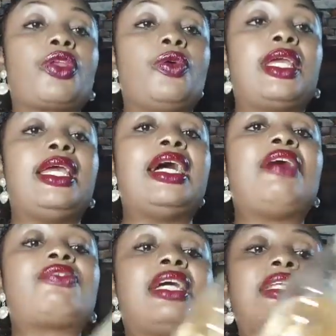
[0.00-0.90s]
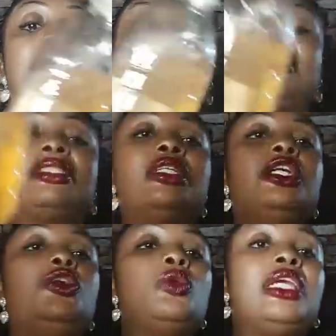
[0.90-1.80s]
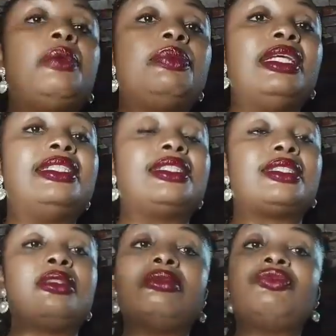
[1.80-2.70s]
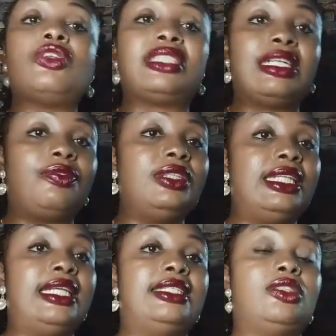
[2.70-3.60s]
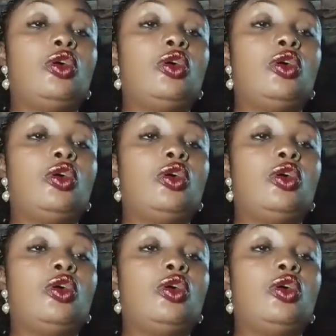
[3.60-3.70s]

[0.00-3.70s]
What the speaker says: Okay, after that, you keep this for 7 days.